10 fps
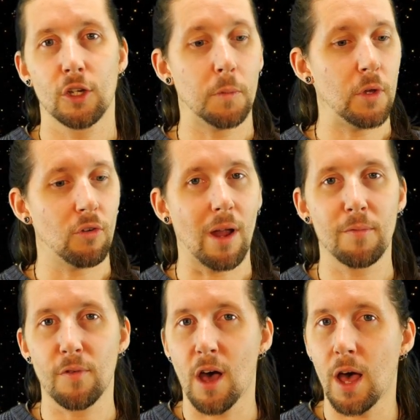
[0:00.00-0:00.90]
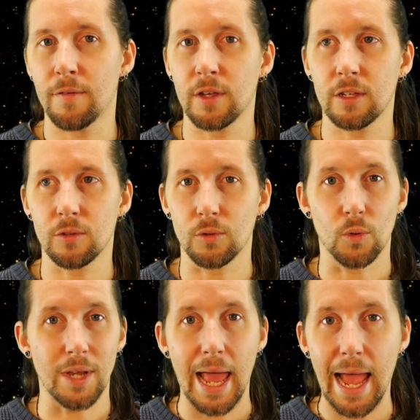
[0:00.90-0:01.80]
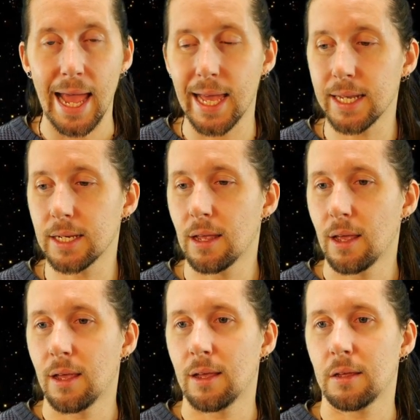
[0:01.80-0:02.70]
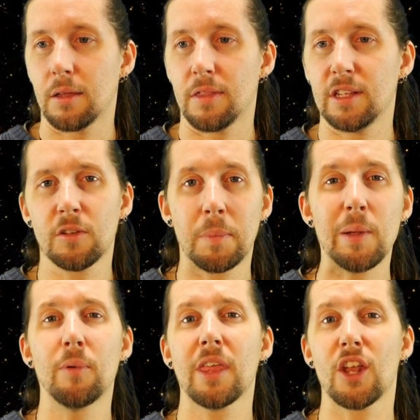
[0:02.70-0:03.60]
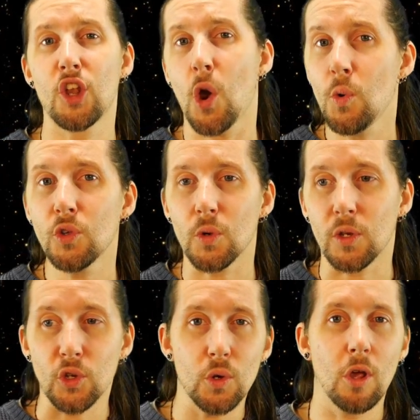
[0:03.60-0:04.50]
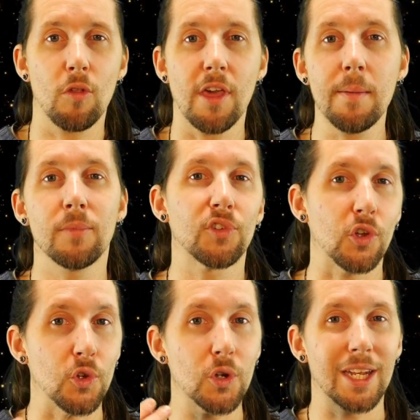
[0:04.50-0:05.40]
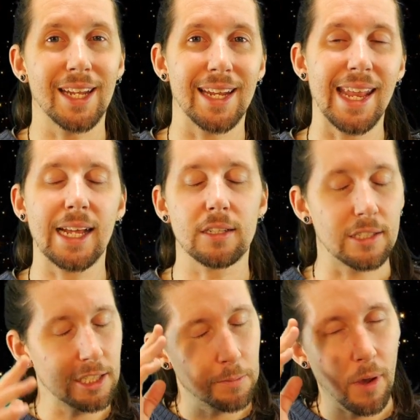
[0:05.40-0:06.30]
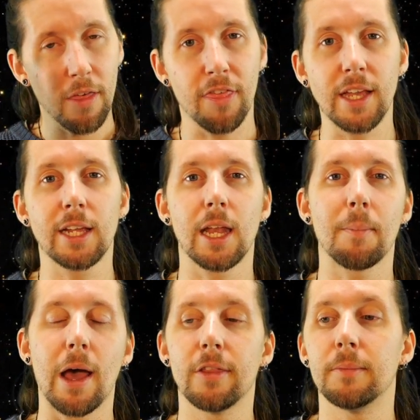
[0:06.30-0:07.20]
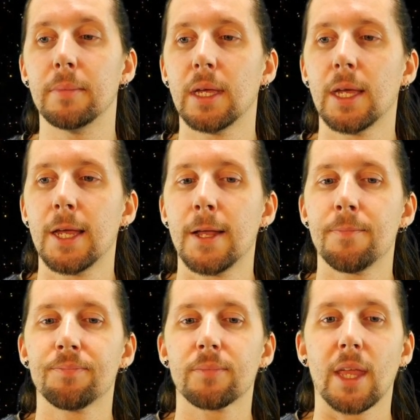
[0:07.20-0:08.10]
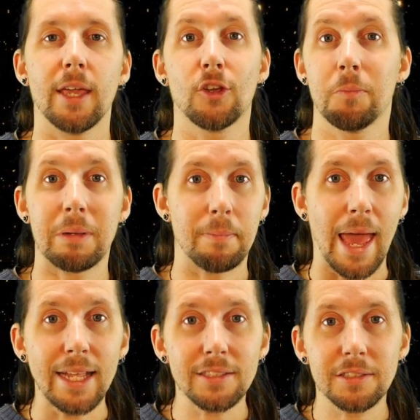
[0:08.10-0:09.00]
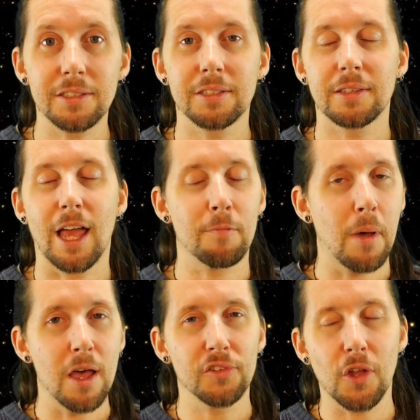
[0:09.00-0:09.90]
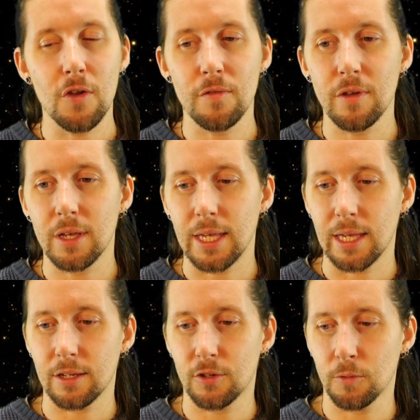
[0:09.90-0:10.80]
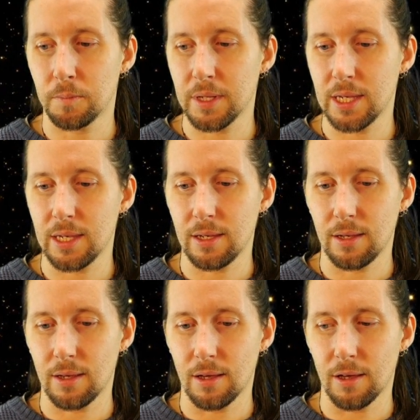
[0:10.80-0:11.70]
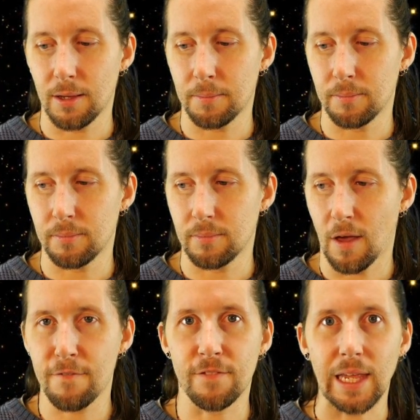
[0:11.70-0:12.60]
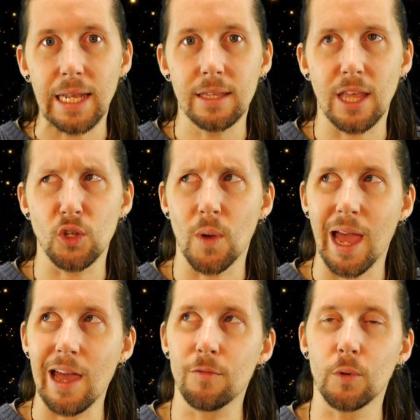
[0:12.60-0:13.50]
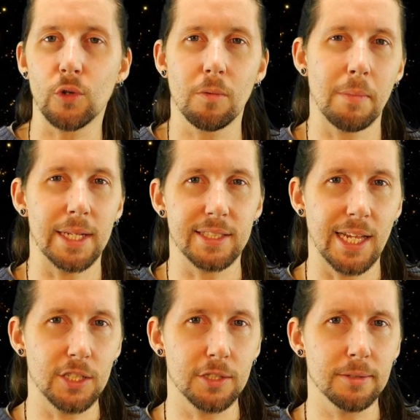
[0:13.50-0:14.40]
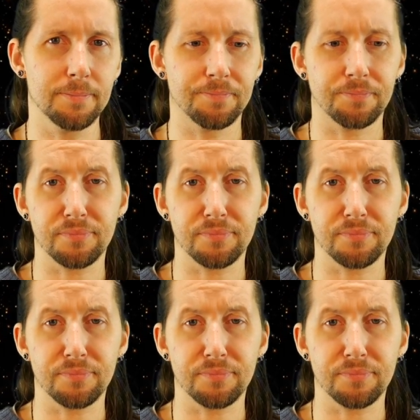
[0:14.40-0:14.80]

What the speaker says: Could be your grandfather, your nan. These are people that know you and you know them, so you can connect just by thinking about them. It could be pets that have passed over. It could be a feeling that you have when you're in meditation.